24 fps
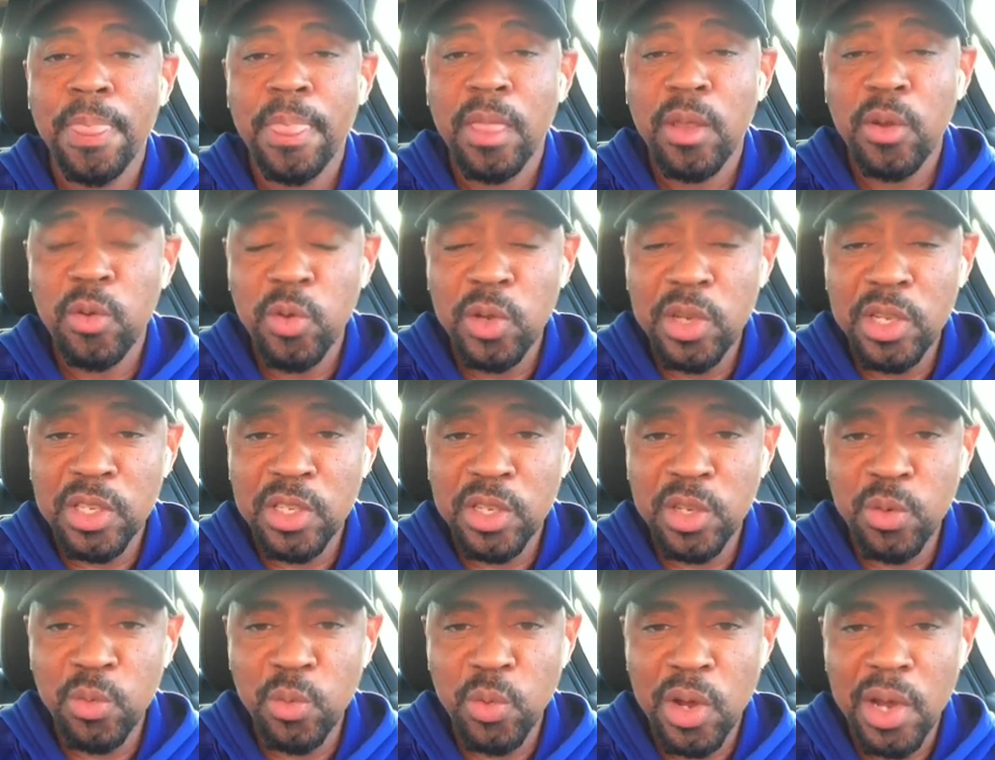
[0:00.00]
The
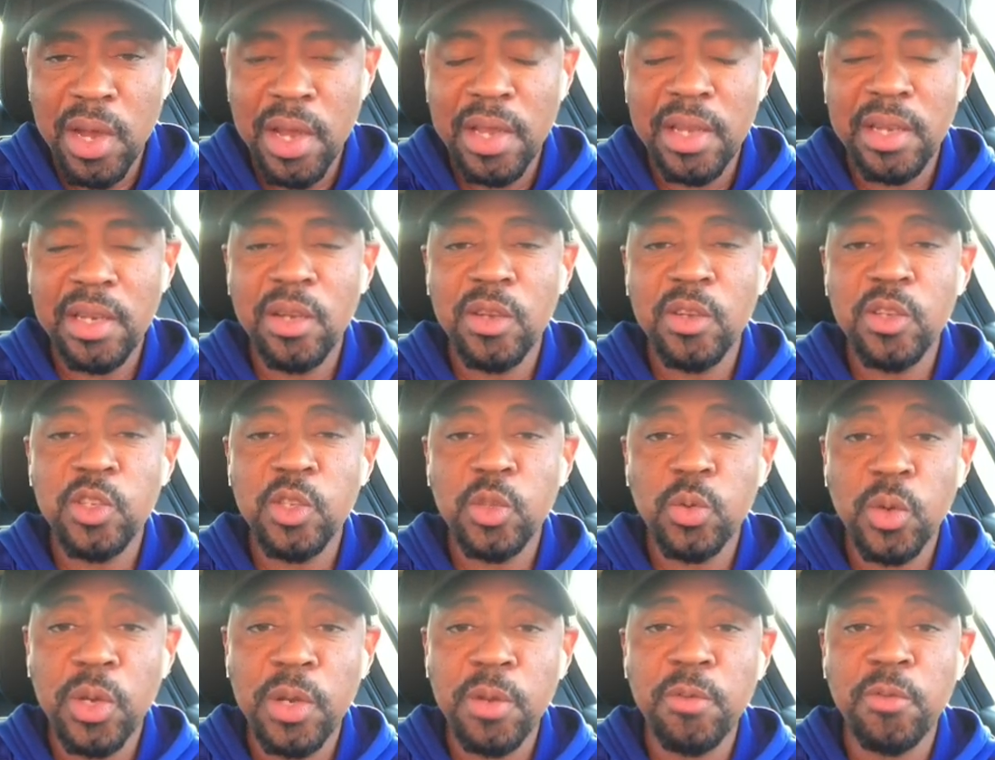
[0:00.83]
reason why
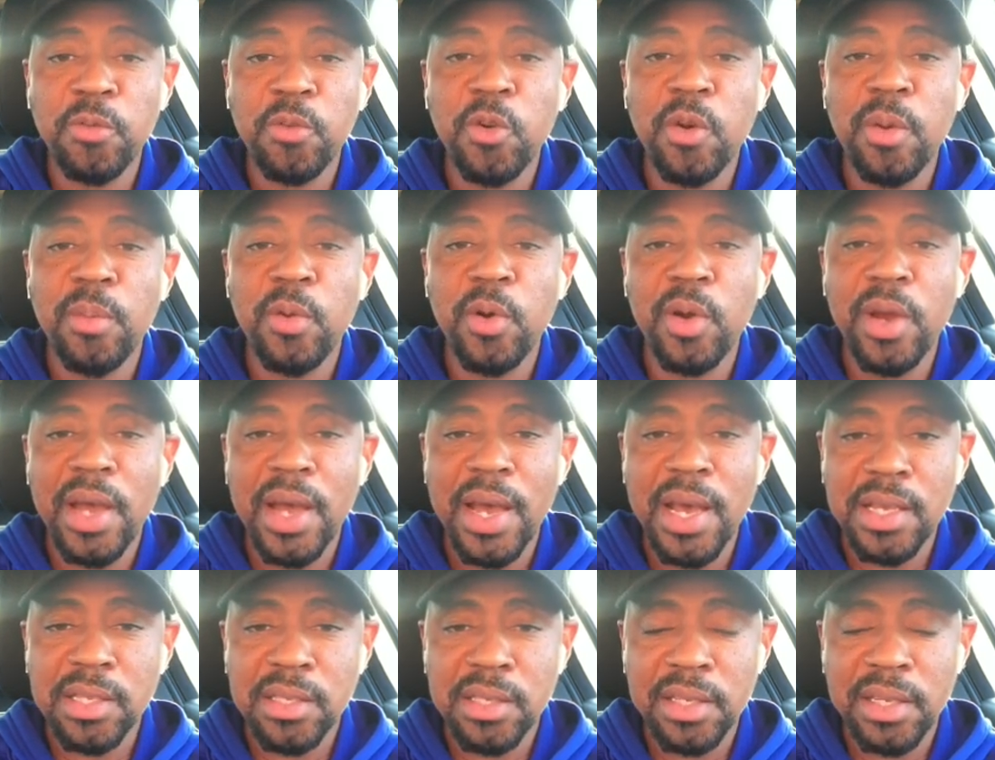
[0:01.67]
there's 24 more
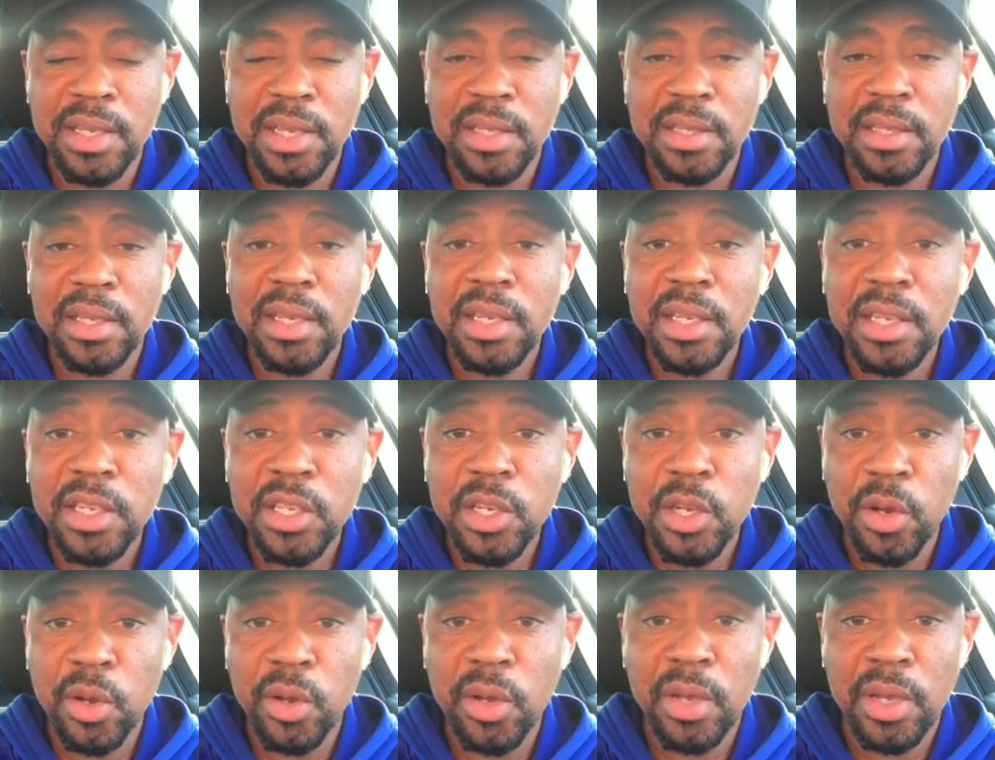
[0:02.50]
accident in
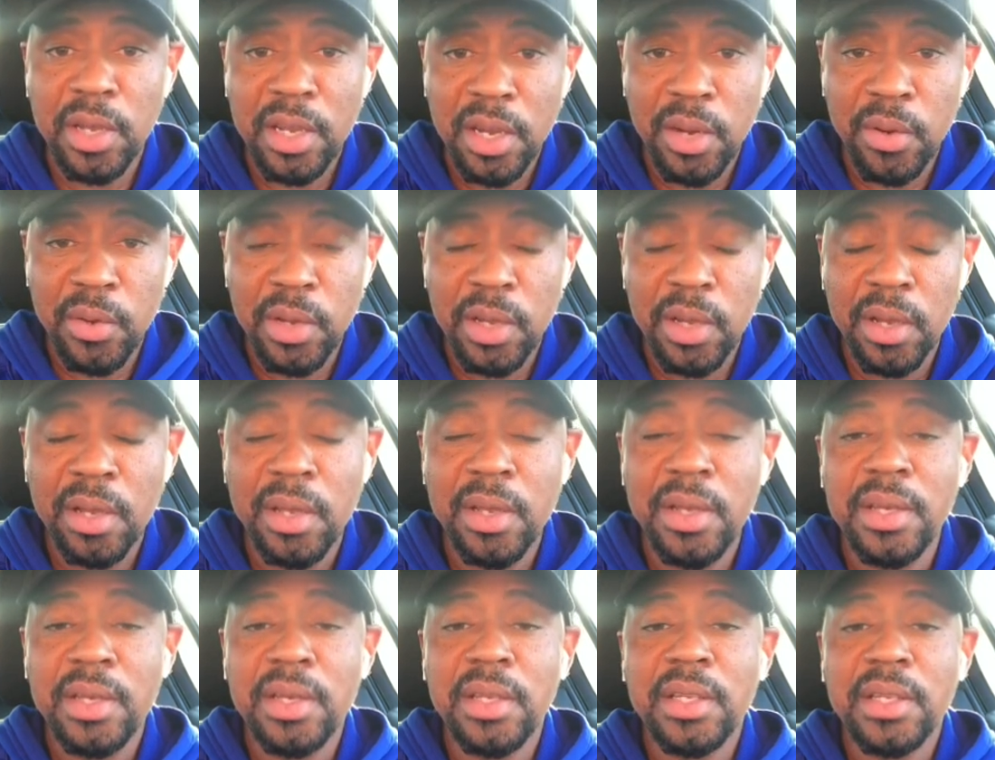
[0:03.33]
your area
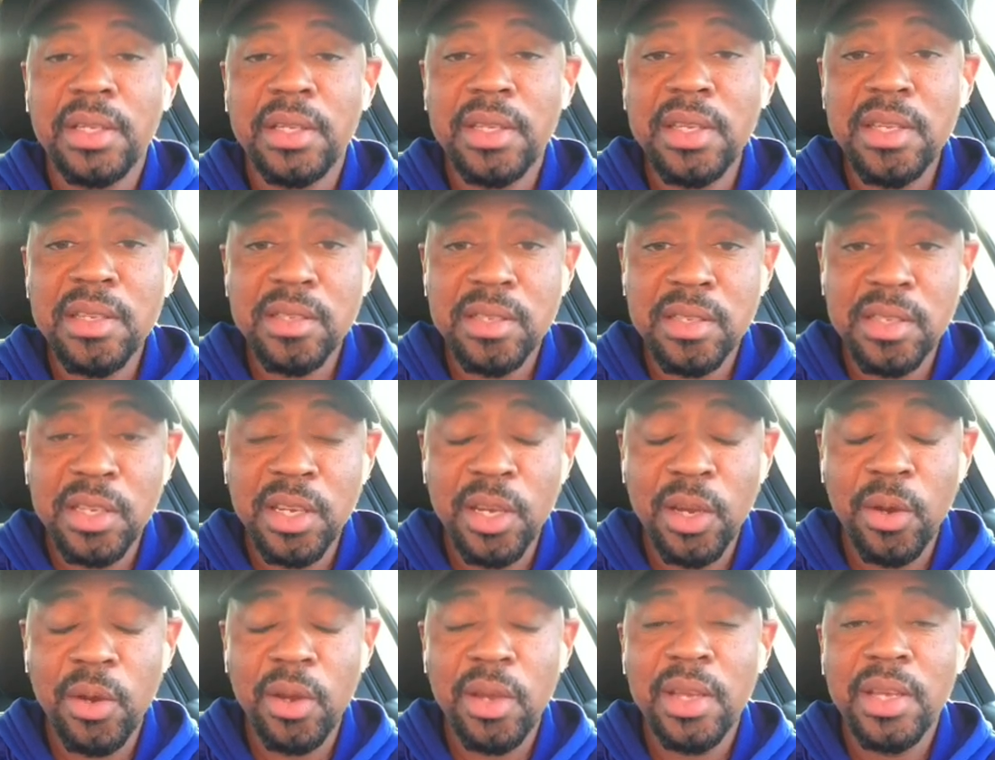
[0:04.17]
this
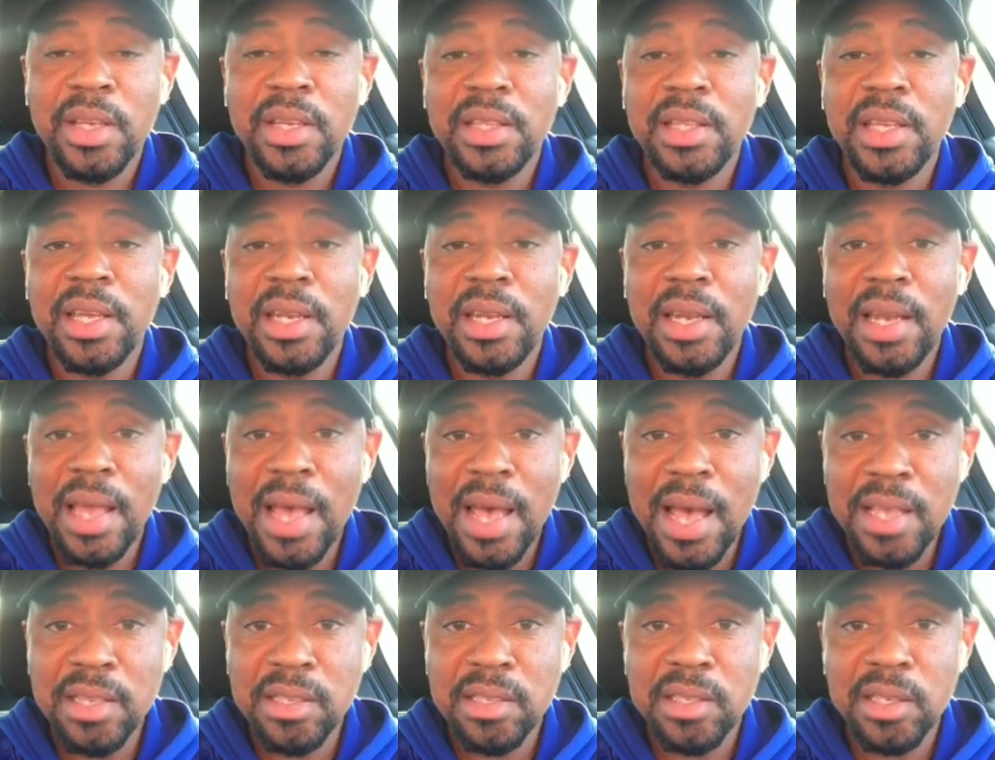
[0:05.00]
year than
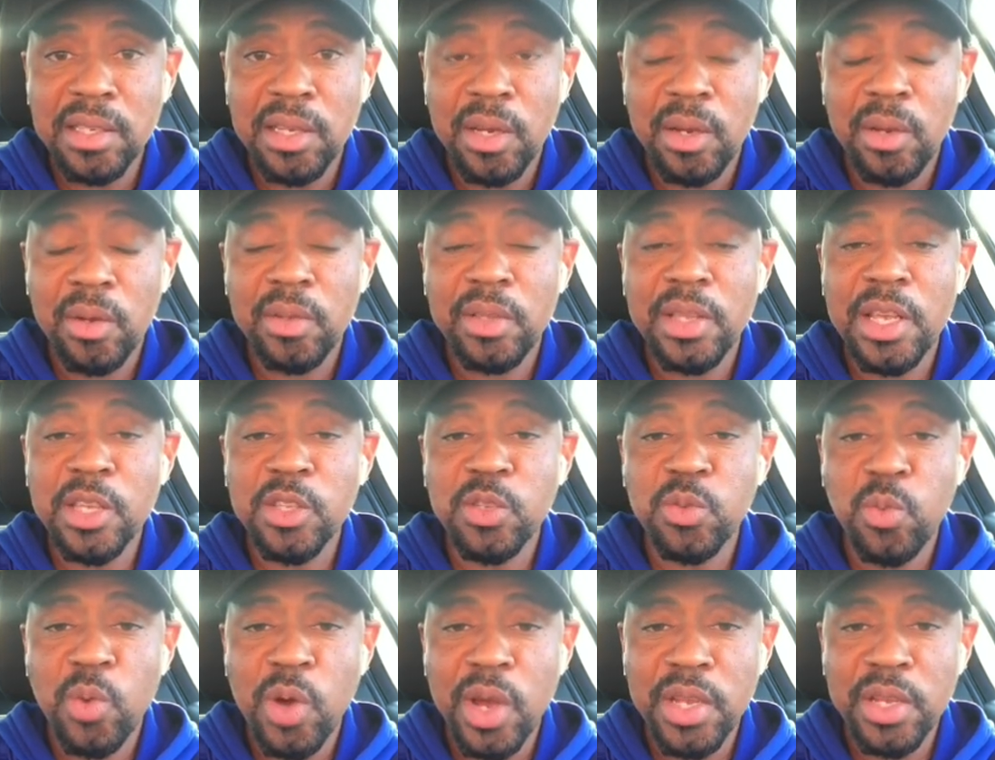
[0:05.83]
last year,
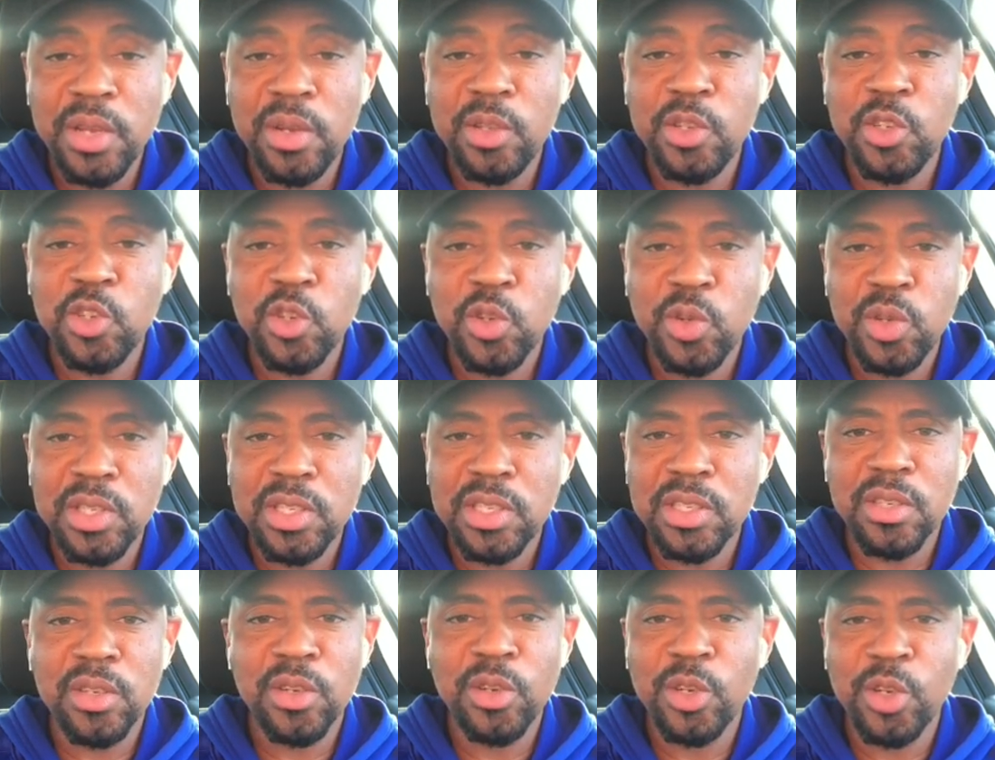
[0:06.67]
that's why your
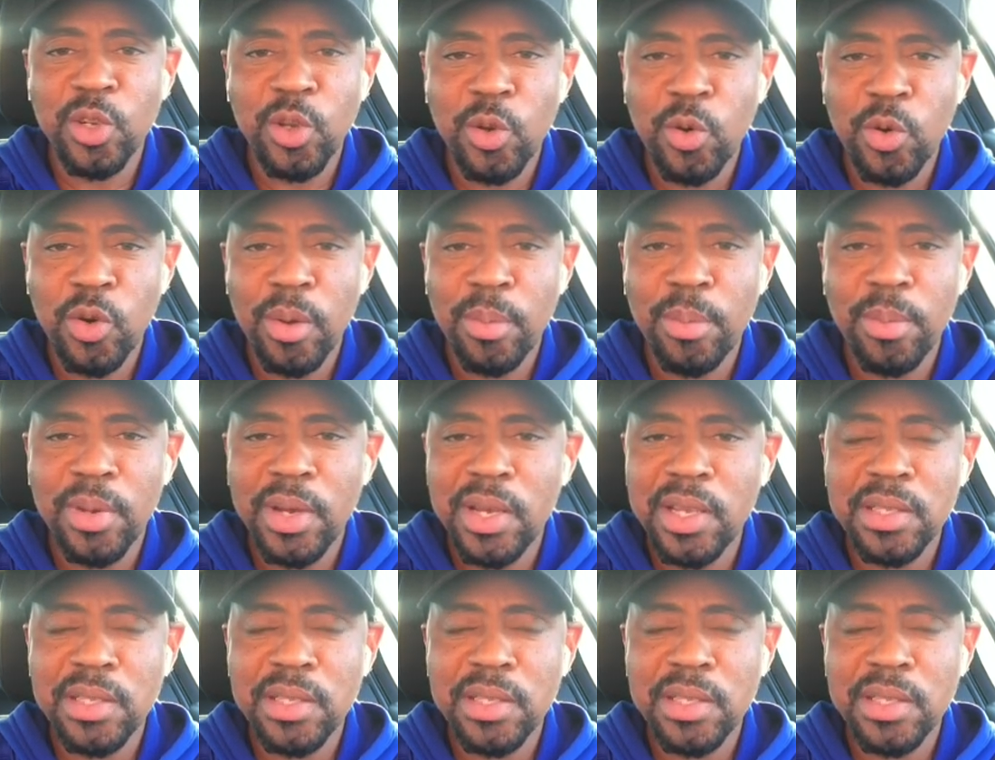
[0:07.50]
insurance is going to go up.